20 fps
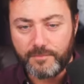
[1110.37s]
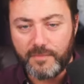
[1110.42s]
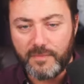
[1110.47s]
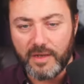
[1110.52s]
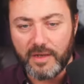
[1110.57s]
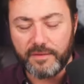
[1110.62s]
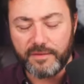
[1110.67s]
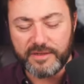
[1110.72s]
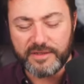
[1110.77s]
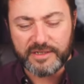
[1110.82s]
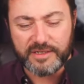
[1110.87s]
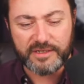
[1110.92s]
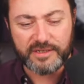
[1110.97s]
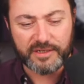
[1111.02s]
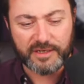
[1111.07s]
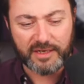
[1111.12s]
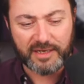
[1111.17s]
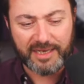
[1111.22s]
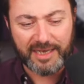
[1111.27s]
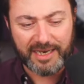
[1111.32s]
This is
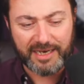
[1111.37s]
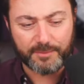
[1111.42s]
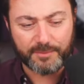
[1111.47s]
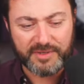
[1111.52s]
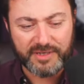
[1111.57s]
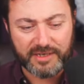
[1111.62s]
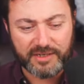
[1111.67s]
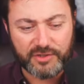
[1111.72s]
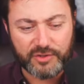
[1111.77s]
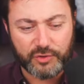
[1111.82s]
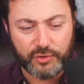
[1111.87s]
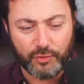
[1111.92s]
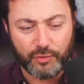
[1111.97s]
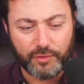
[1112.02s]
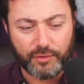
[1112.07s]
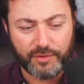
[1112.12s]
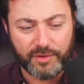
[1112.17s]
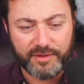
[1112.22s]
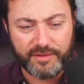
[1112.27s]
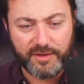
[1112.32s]
a BattleTech
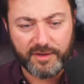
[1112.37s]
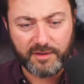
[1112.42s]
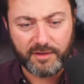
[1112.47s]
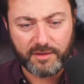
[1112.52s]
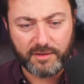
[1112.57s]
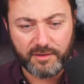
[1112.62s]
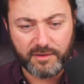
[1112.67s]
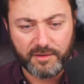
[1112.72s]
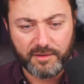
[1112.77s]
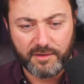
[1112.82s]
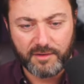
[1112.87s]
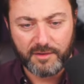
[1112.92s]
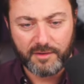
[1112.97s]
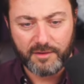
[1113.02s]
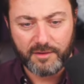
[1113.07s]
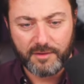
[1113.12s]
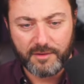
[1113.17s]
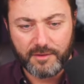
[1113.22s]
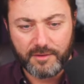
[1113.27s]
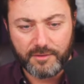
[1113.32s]
Stalker, I think.
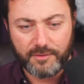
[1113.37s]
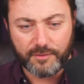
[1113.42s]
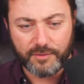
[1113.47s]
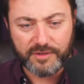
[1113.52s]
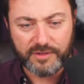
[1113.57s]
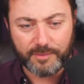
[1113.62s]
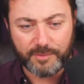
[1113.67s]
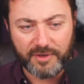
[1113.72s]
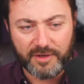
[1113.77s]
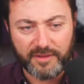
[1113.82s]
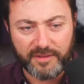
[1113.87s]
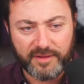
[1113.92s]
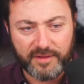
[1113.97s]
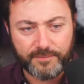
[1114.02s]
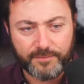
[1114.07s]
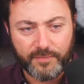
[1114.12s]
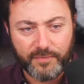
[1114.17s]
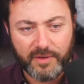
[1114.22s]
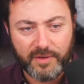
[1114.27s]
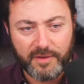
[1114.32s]
Or something like that.
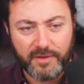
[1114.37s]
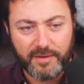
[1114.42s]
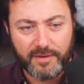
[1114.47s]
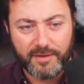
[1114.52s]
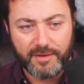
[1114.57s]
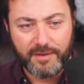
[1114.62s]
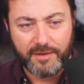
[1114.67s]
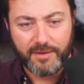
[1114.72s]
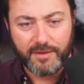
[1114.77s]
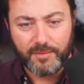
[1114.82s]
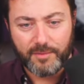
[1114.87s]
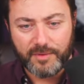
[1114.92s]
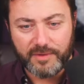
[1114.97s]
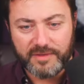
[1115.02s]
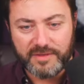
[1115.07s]
But